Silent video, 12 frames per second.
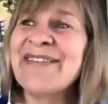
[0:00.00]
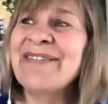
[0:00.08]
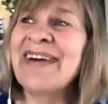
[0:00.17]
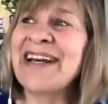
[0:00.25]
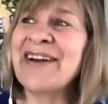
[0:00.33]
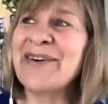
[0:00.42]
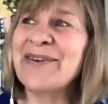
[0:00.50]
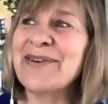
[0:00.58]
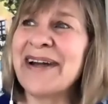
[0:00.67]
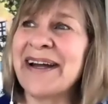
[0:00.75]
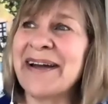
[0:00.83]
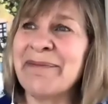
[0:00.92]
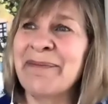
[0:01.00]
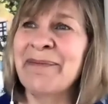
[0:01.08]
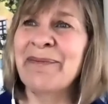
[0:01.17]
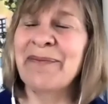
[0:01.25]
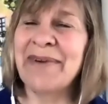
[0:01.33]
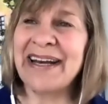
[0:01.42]
I know
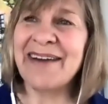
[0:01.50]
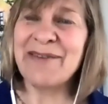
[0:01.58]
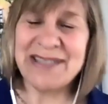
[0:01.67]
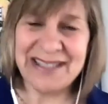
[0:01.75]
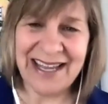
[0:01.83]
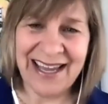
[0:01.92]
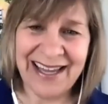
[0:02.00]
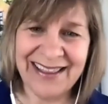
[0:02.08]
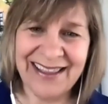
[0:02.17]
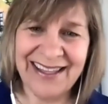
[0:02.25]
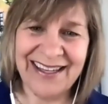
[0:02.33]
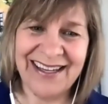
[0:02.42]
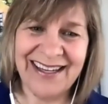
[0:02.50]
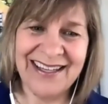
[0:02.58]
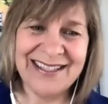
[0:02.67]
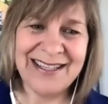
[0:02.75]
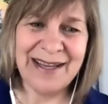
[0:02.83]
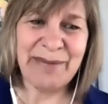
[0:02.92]
when I was at the
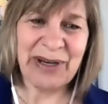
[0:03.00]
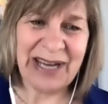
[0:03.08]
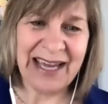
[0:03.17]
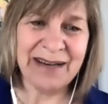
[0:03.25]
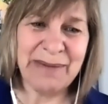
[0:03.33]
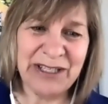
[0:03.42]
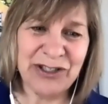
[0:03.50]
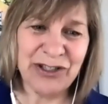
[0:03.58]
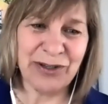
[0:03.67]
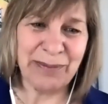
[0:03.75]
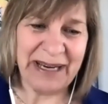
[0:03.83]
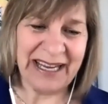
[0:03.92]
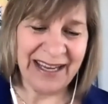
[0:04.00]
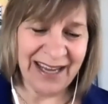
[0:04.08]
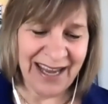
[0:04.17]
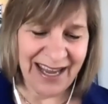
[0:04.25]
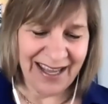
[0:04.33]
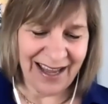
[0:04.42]
summer academy in Germany,
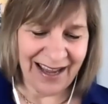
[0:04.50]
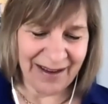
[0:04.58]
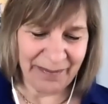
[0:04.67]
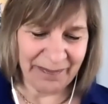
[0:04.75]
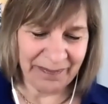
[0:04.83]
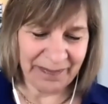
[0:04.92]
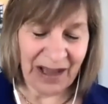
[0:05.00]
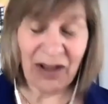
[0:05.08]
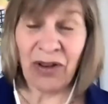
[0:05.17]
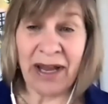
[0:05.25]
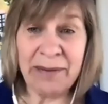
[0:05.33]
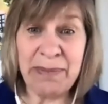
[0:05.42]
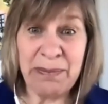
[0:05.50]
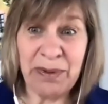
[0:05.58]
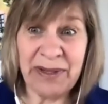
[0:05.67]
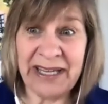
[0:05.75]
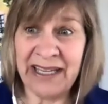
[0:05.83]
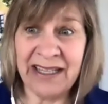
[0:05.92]
a lot of
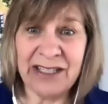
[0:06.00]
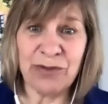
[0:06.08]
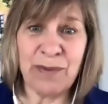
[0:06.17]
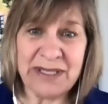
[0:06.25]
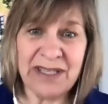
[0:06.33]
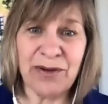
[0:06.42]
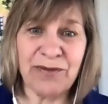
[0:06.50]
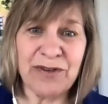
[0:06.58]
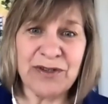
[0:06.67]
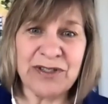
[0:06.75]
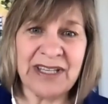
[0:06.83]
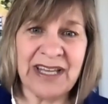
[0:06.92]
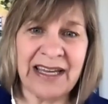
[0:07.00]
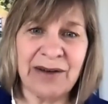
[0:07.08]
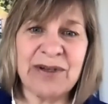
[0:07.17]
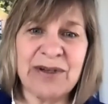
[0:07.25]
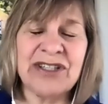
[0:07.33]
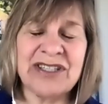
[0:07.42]
people, English wasn't their first language.